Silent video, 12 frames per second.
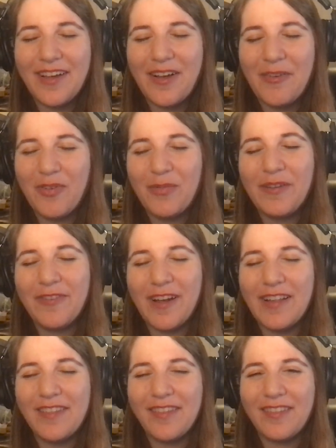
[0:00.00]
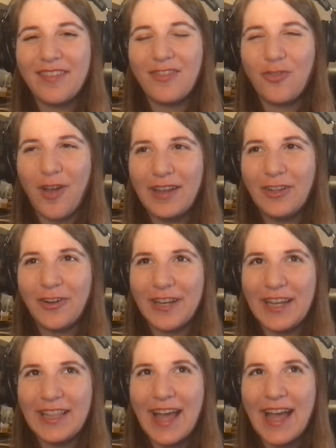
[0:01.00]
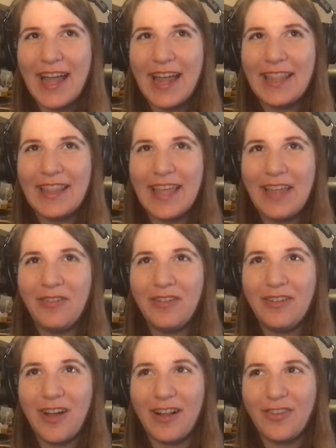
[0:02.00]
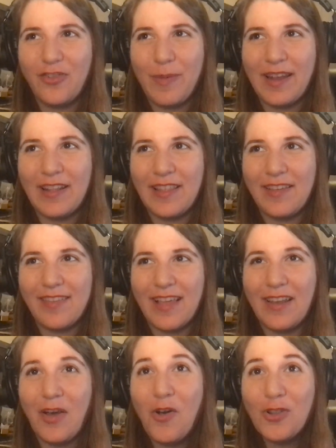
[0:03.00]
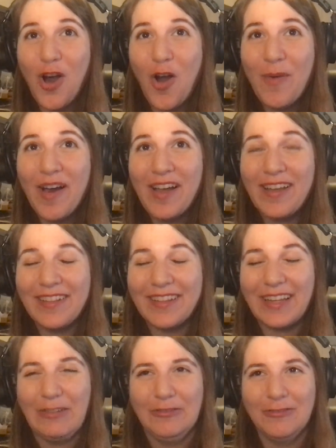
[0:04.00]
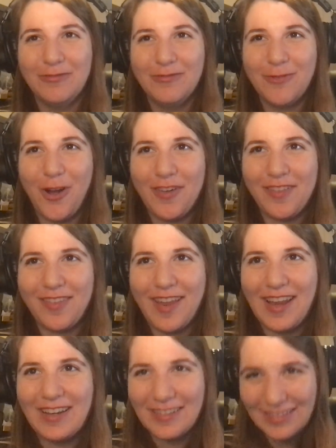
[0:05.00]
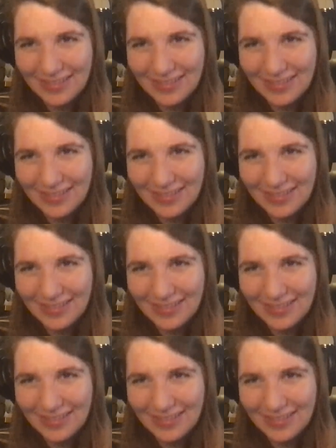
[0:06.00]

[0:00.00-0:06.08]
one of my friends tried learning that, and they got to Japan and they said, Oklahoma. And they're like, ooh, wrong state.